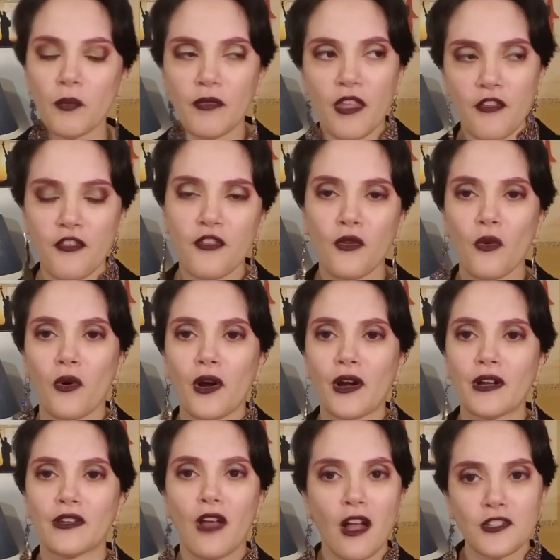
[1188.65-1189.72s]
the store
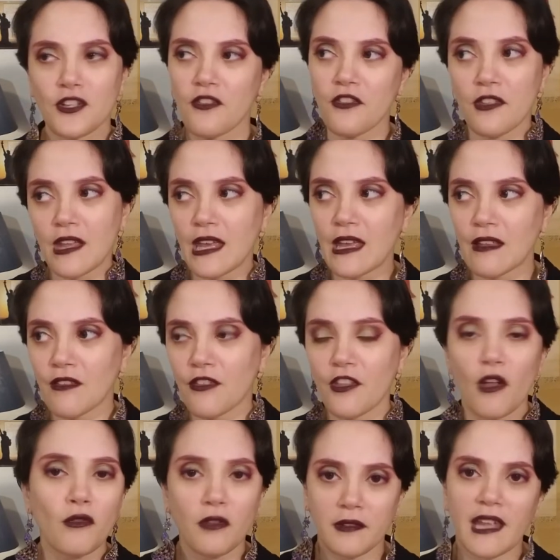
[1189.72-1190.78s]
not just needs, you
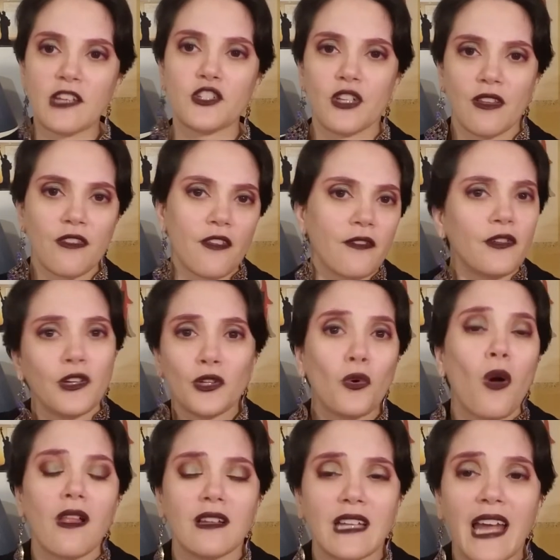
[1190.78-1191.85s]
know, donations of good
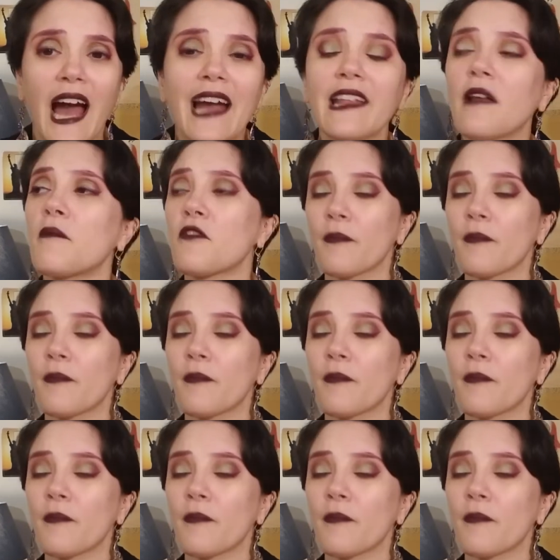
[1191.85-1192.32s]
quality items,